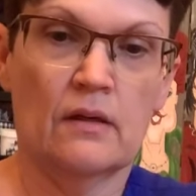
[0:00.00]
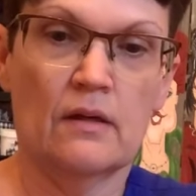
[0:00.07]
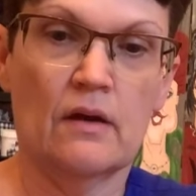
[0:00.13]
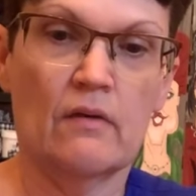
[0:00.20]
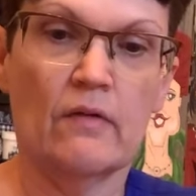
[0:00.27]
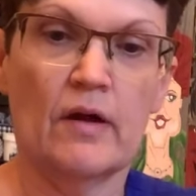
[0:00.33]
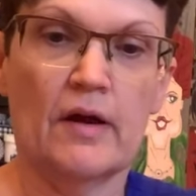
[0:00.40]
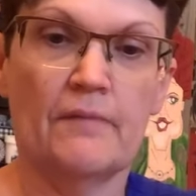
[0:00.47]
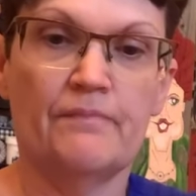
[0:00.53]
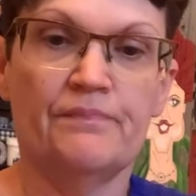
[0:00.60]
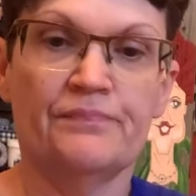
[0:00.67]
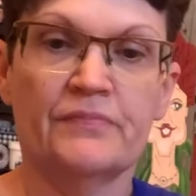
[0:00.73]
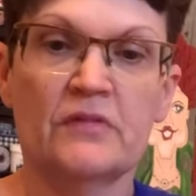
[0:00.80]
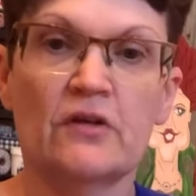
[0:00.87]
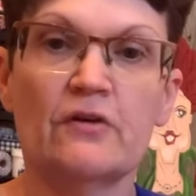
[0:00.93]
All right,
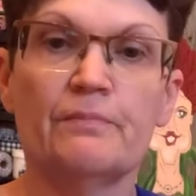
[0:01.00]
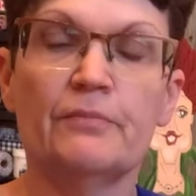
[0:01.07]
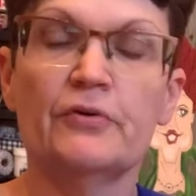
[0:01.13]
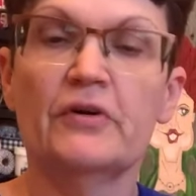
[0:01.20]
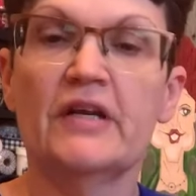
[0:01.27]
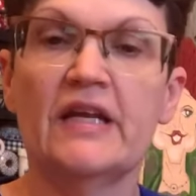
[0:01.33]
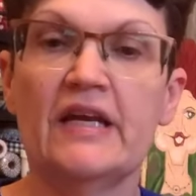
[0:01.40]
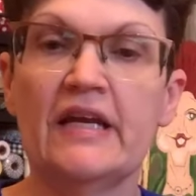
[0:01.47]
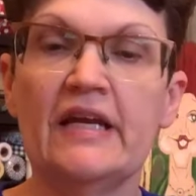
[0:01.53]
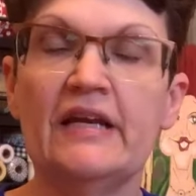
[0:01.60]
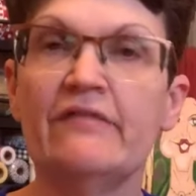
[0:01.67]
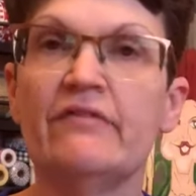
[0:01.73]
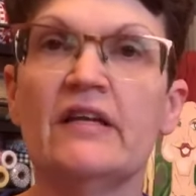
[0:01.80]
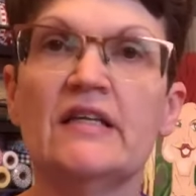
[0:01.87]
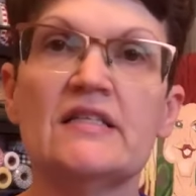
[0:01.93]
they're pretty
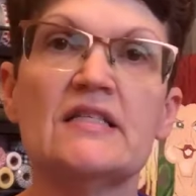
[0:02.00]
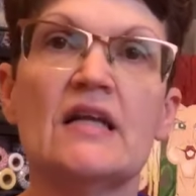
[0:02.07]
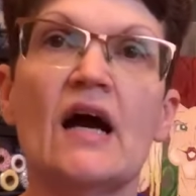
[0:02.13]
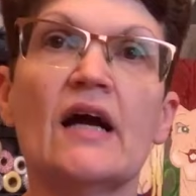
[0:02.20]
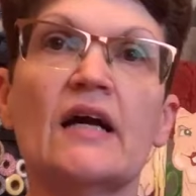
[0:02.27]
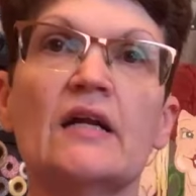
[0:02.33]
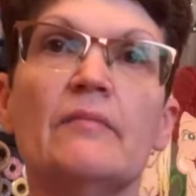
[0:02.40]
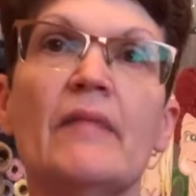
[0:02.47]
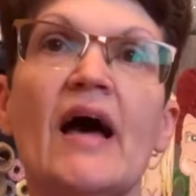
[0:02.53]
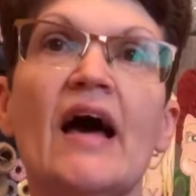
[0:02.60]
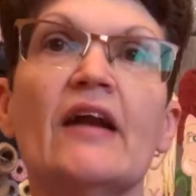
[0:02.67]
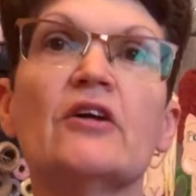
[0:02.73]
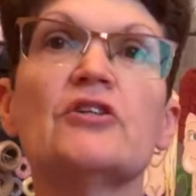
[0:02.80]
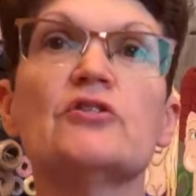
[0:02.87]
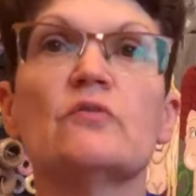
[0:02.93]
even. It's not going to
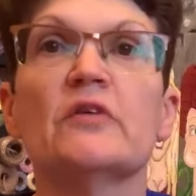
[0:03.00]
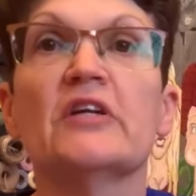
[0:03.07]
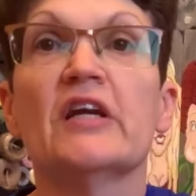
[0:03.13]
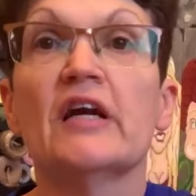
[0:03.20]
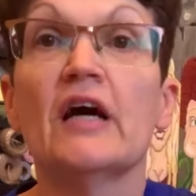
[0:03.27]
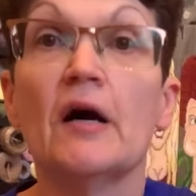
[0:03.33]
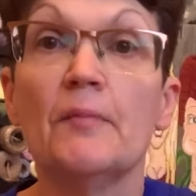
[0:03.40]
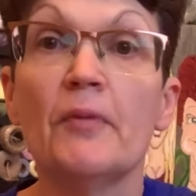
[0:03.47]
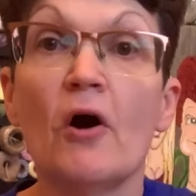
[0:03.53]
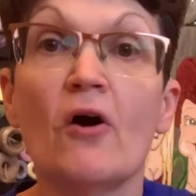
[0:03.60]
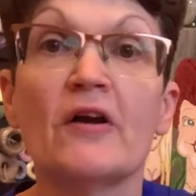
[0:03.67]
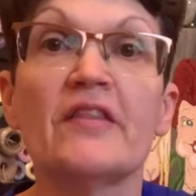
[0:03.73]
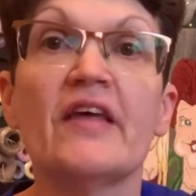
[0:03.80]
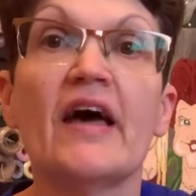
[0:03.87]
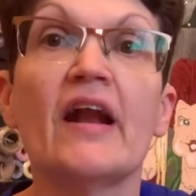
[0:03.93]
matter because we're going to cut
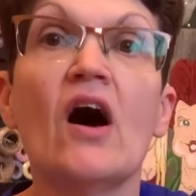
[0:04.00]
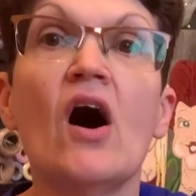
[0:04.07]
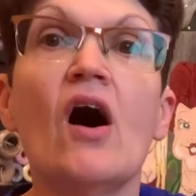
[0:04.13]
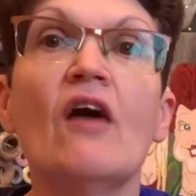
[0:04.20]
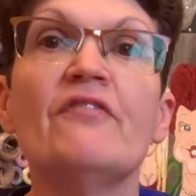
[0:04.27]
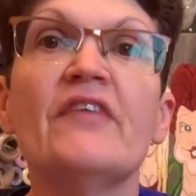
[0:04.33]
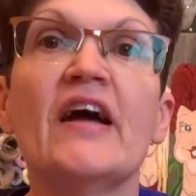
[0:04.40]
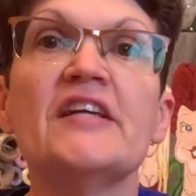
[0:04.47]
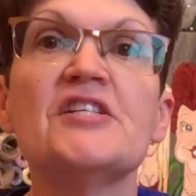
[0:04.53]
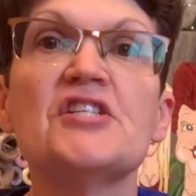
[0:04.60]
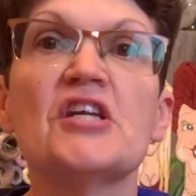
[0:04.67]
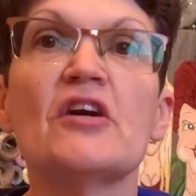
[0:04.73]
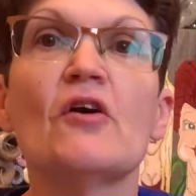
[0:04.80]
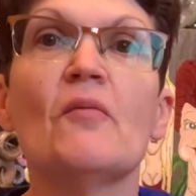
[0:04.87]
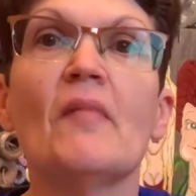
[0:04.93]
part of that off. Hey,
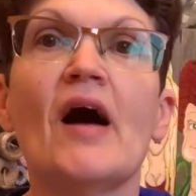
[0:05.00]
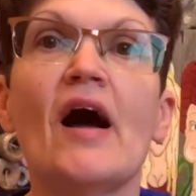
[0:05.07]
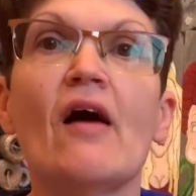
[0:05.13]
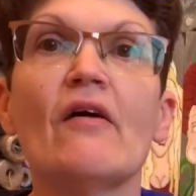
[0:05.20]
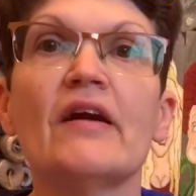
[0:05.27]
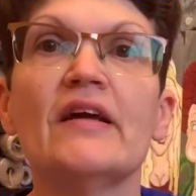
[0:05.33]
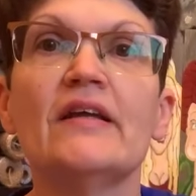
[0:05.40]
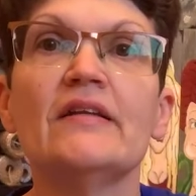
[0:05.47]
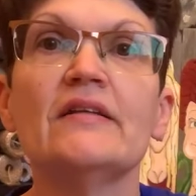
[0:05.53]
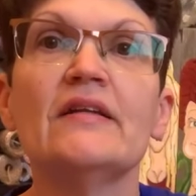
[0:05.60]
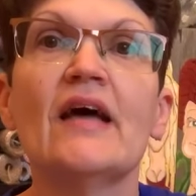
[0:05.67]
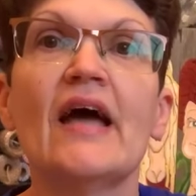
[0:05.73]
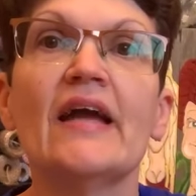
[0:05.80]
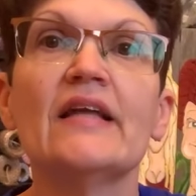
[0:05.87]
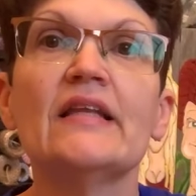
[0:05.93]
Cheryl Myron.
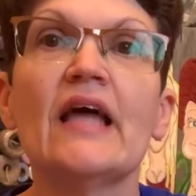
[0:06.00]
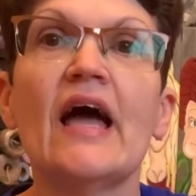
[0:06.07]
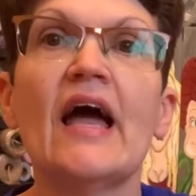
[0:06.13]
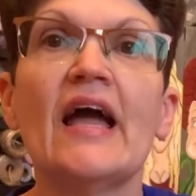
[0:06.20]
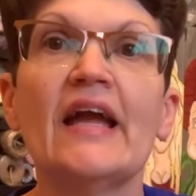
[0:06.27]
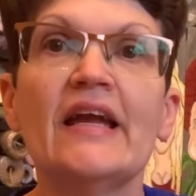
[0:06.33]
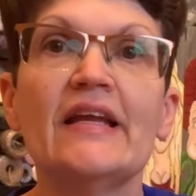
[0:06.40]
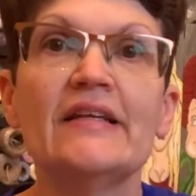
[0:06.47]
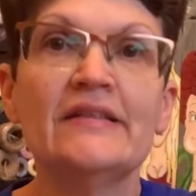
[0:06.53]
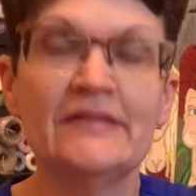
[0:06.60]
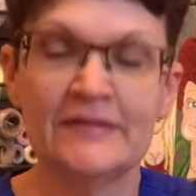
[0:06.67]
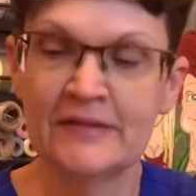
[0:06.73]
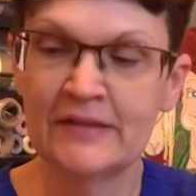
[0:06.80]
Hey, Elaine.